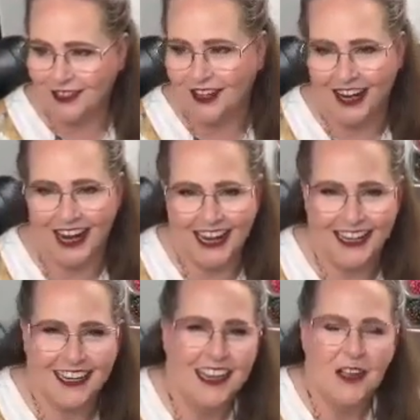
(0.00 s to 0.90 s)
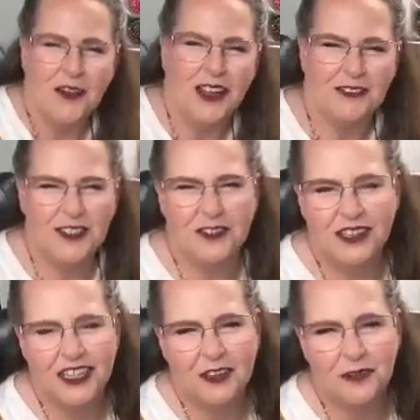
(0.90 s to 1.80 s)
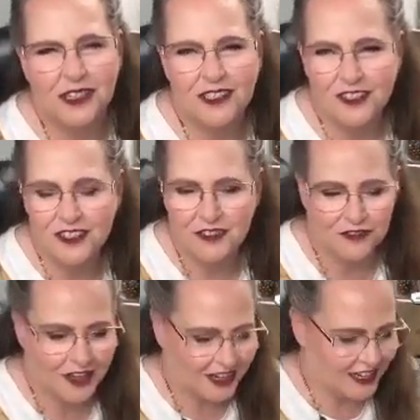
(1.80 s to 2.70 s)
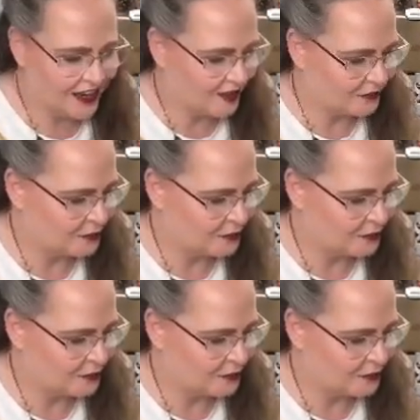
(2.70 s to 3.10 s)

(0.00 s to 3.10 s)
great. We'll have to do a little research and find out